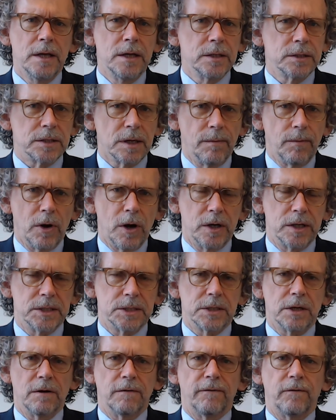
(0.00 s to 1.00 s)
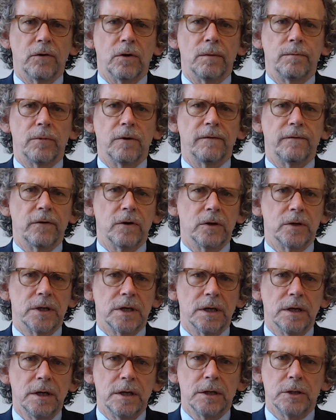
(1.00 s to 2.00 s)
Some parties, therefore, prefer to
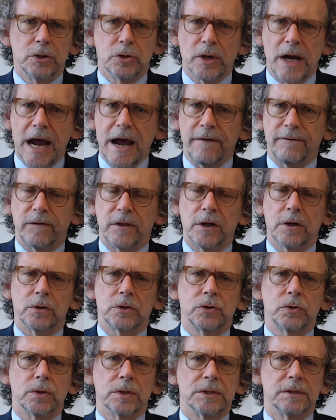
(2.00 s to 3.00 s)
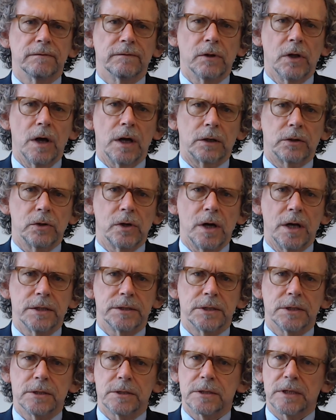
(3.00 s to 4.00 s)
draft their choice of law
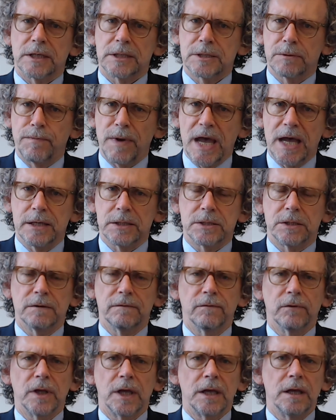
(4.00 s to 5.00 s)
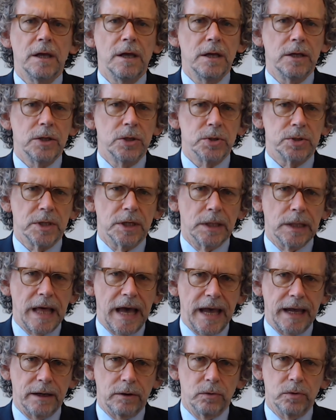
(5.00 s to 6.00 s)
clauses expansively, using
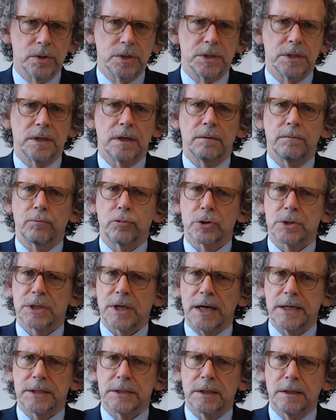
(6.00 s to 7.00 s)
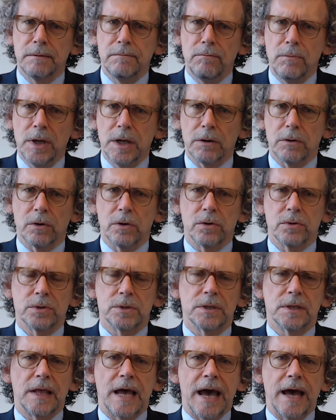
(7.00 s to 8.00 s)
language that precisely mirrors
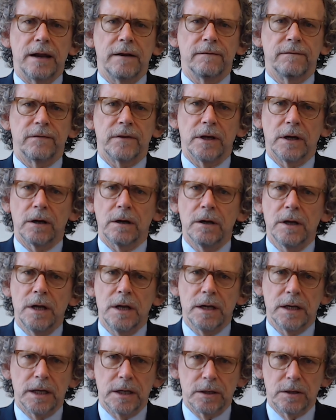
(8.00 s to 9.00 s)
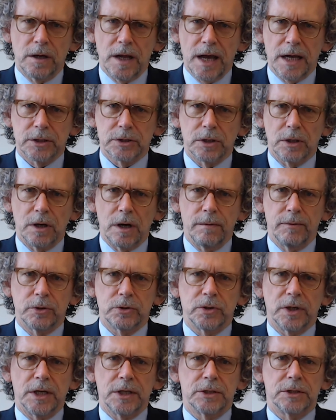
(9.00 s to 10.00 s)
that of their international
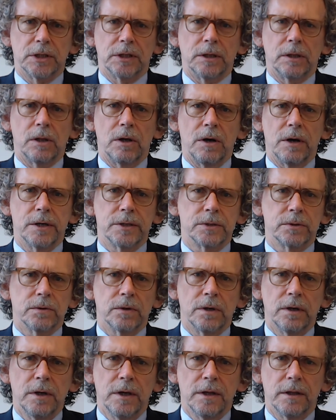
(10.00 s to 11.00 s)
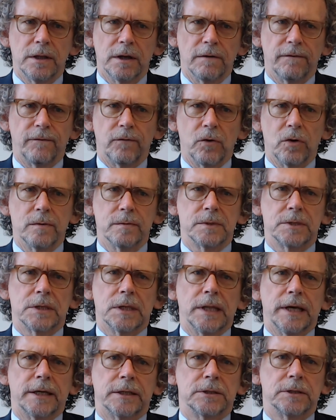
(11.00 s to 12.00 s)
arbitration clause or their forum
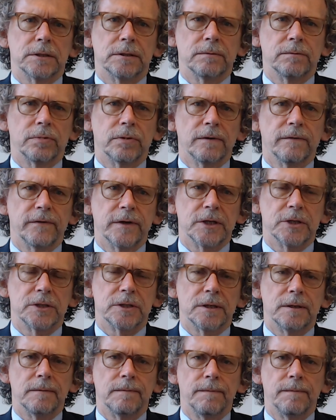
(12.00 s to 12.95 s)
selection provision.